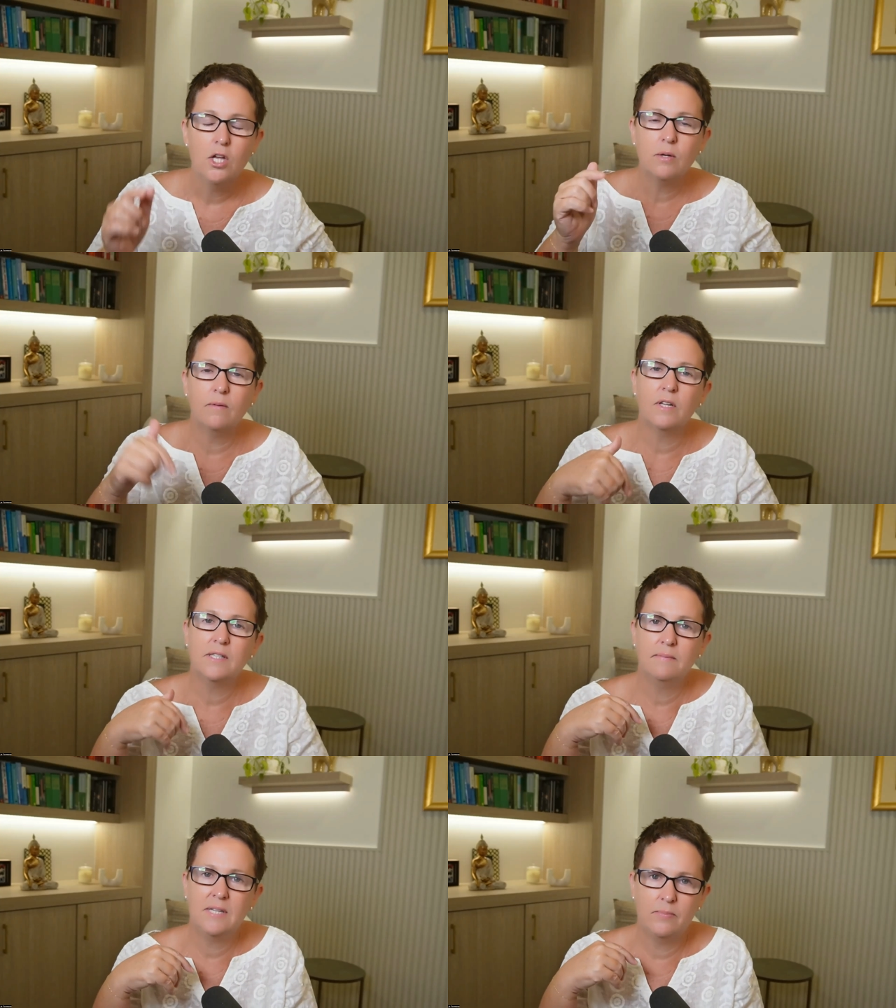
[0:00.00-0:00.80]
So we've got
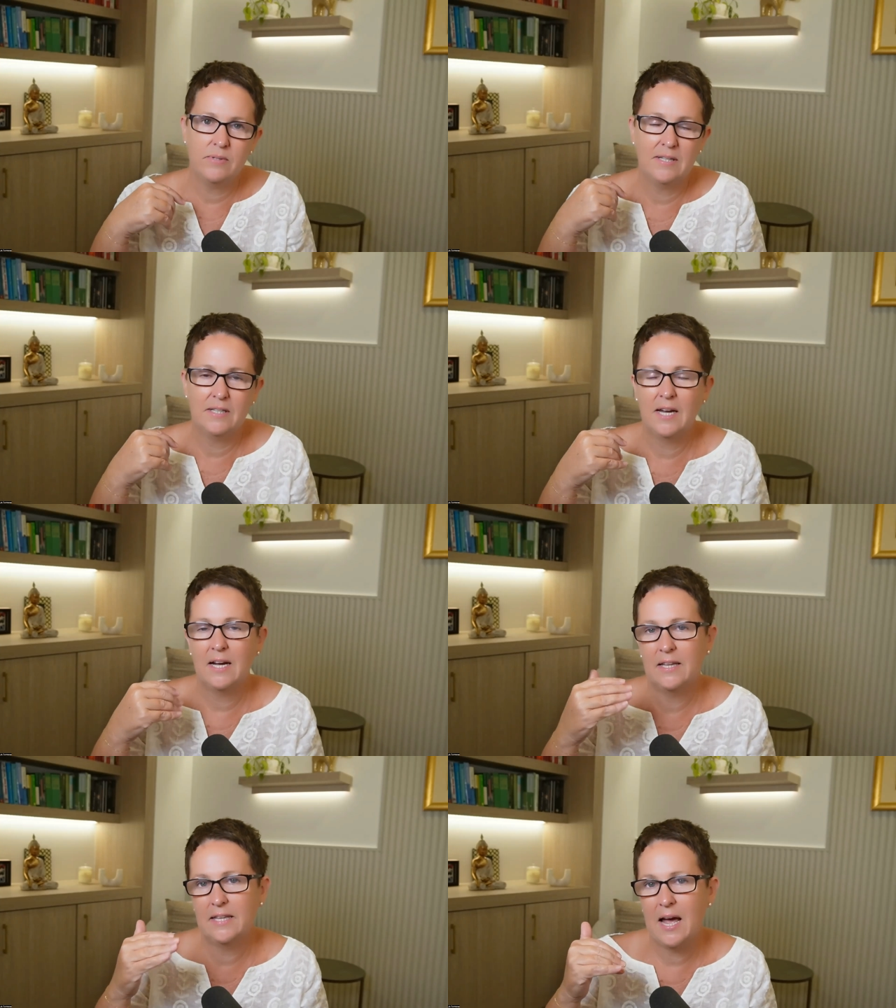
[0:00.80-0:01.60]
some tips in
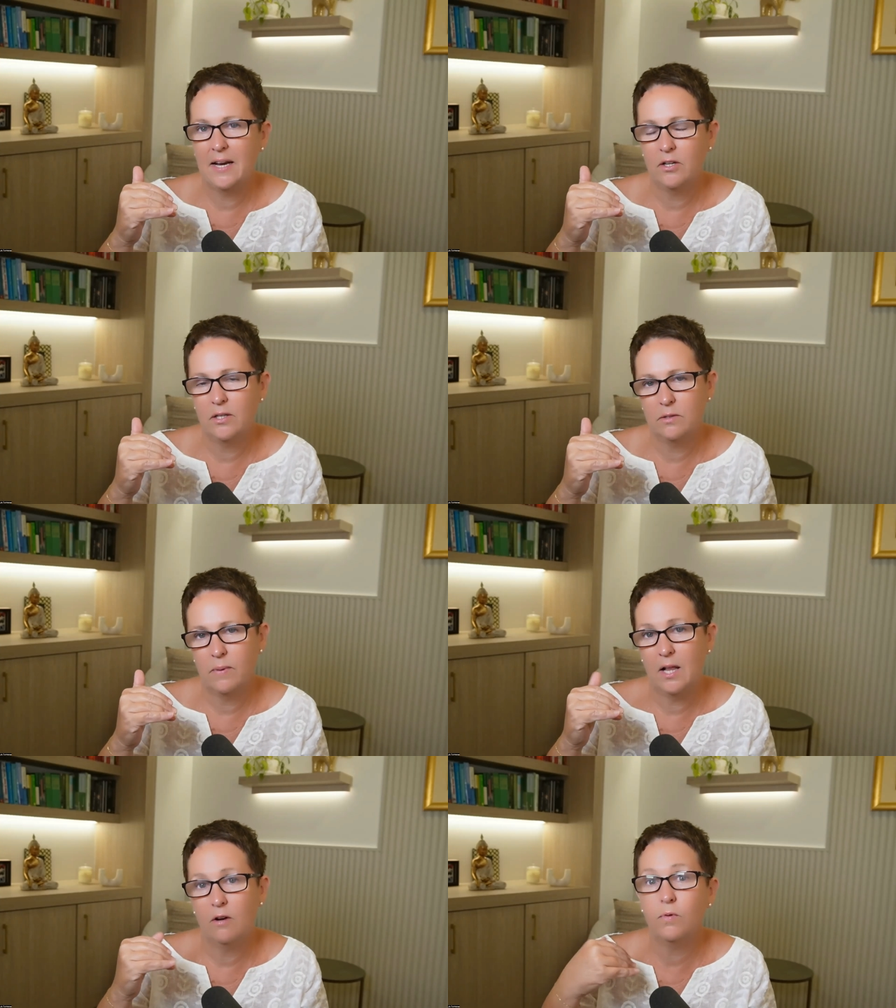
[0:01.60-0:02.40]
the article as
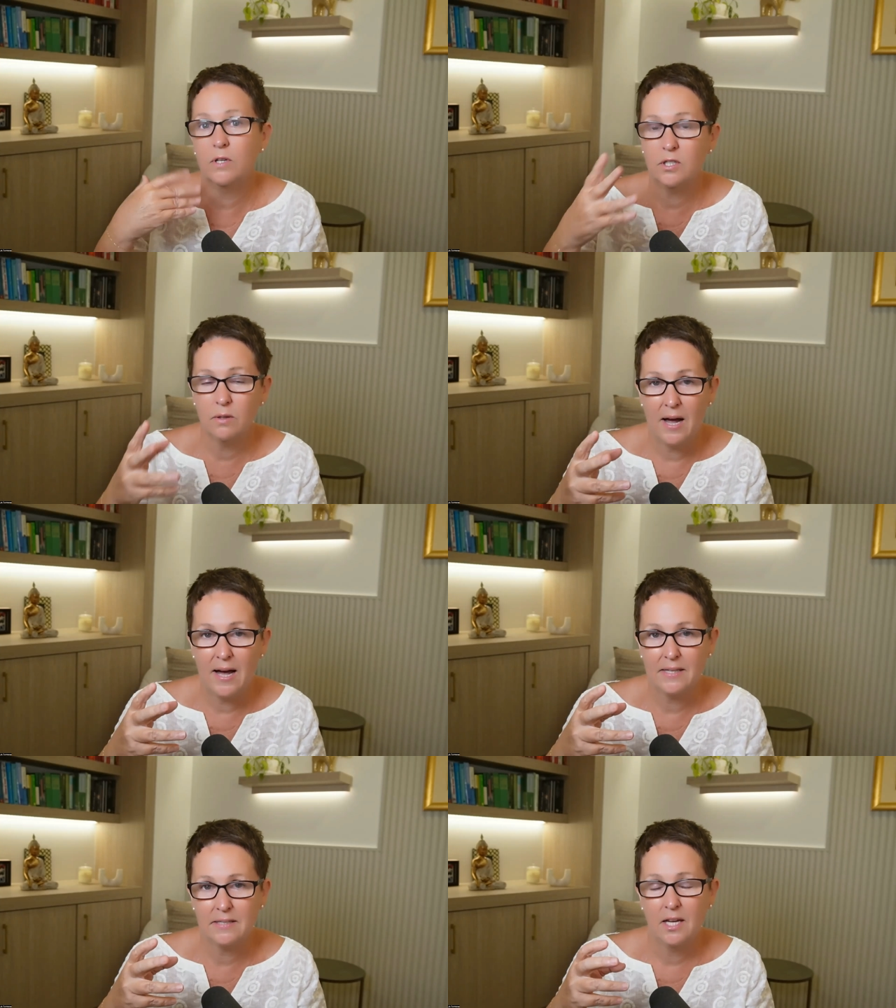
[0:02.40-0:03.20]
well of what to
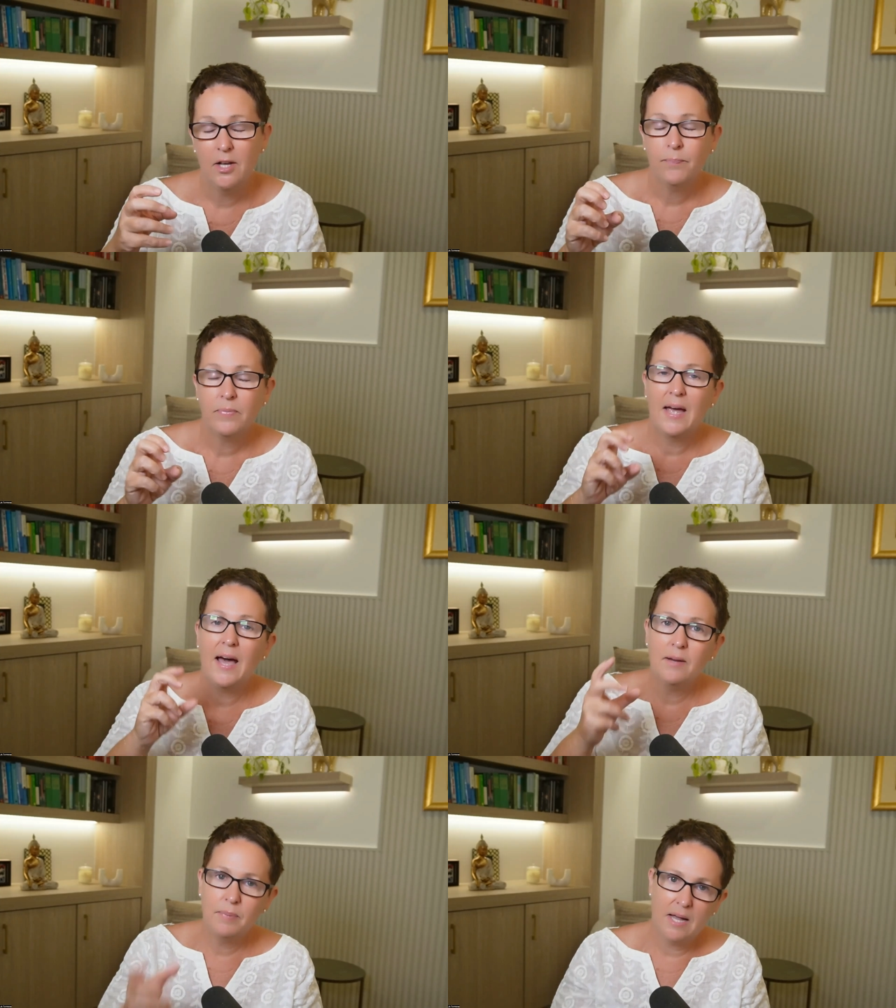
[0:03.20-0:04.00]
ask,
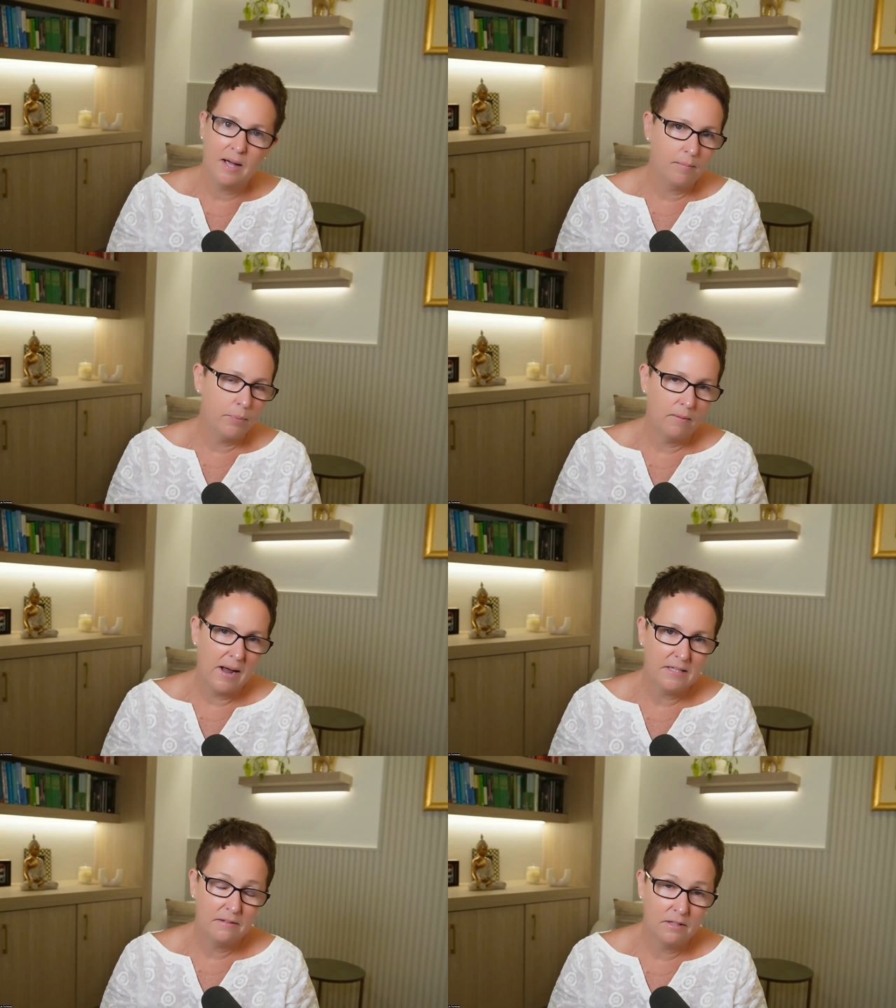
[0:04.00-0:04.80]
how to become
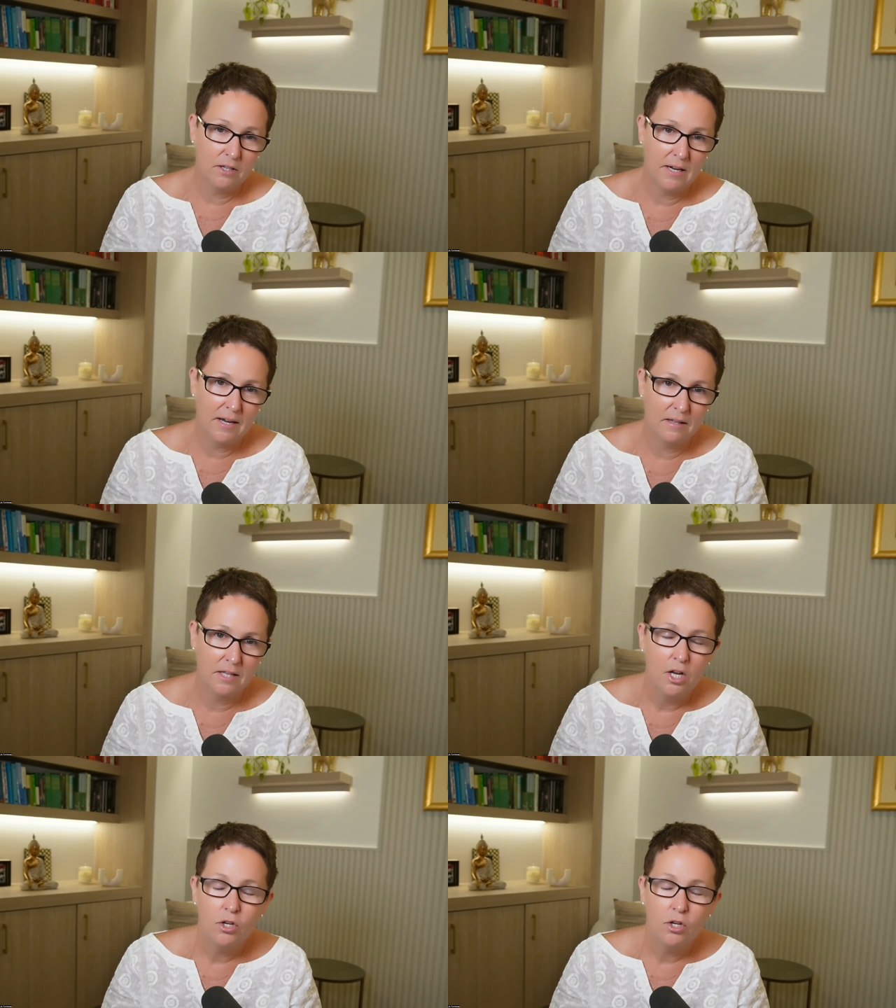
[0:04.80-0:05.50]
proactive in your health.